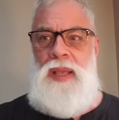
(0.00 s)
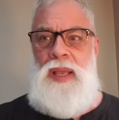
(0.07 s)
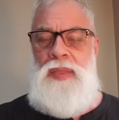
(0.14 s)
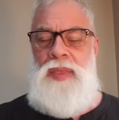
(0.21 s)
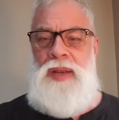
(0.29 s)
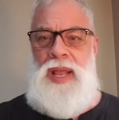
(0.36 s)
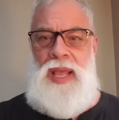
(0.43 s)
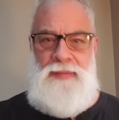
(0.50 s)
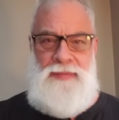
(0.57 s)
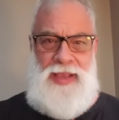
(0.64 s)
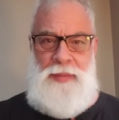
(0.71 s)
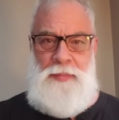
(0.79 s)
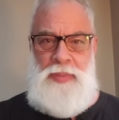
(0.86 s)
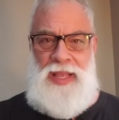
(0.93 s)
and then
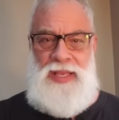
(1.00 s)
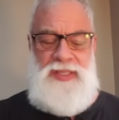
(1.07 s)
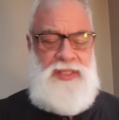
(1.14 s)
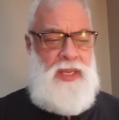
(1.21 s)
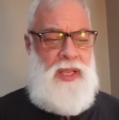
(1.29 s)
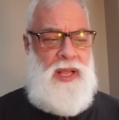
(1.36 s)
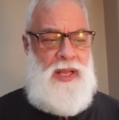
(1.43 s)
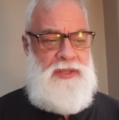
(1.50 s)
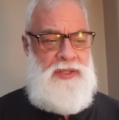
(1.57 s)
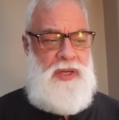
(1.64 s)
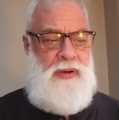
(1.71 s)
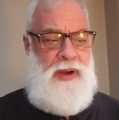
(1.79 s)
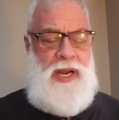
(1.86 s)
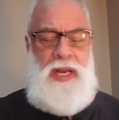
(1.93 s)
having it blessed and
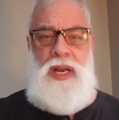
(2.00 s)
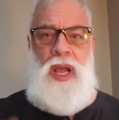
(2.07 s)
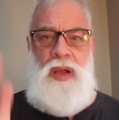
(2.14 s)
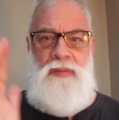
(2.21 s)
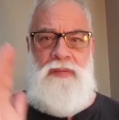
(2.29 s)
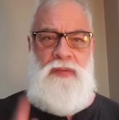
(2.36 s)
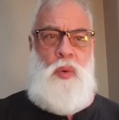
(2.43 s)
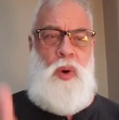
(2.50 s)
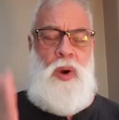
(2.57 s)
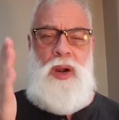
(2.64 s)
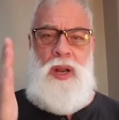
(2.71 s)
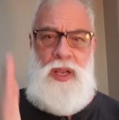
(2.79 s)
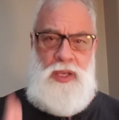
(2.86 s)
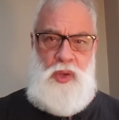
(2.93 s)
consecrated
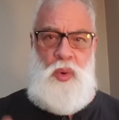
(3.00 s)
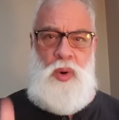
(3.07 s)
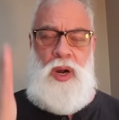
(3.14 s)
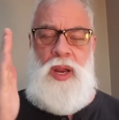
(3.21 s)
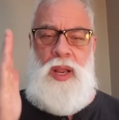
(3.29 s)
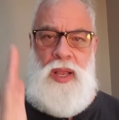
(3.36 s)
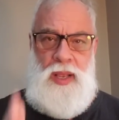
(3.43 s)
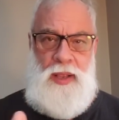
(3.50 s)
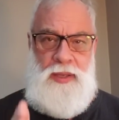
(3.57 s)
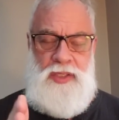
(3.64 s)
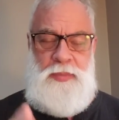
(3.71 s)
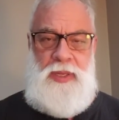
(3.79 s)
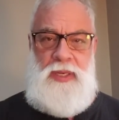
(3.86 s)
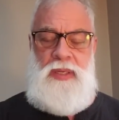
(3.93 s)
for your
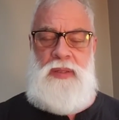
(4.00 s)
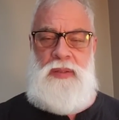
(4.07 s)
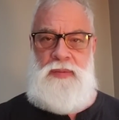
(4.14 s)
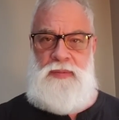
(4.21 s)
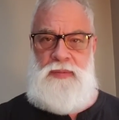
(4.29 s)
husband.